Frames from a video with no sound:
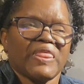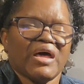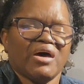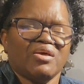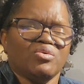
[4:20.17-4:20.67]

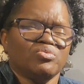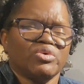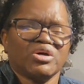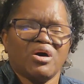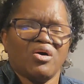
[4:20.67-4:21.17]
I don't
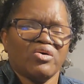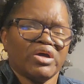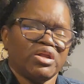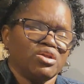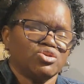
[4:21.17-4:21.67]
recall
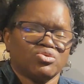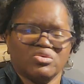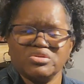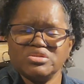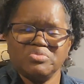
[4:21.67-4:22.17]
any
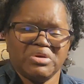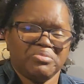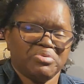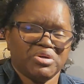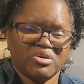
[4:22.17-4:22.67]
charges being
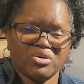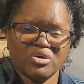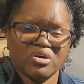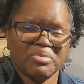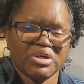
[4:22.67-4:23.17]
put on
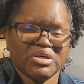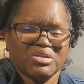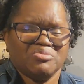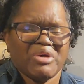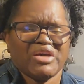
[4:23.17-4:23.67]
her,
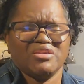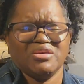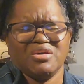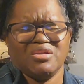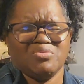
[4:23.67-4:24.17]
because back
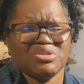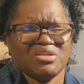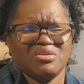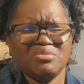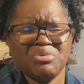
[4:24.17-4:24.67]
then it was a
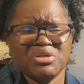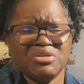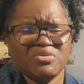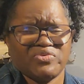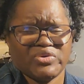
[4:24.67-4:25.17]
little bit
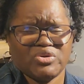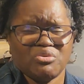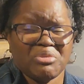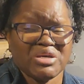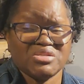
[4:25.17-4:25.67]
different.
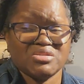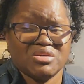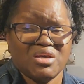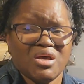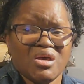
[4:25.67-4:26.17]
Domestic
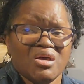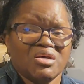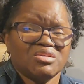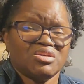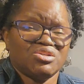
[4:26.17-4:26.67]

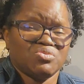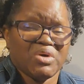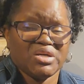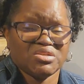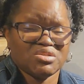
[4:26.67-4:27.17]

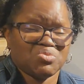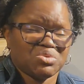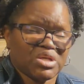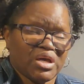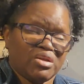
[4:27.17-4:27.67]
situations was
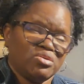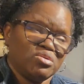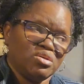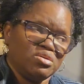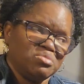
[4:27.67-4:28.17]
handled a
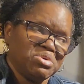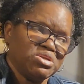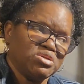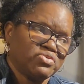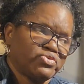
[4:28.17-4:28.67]
little bit
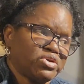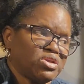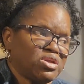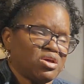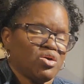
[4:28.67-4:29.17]
different
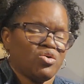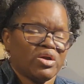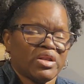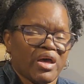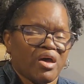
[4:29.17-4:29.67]
than they are
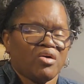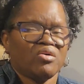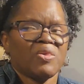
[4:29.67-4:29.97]
now.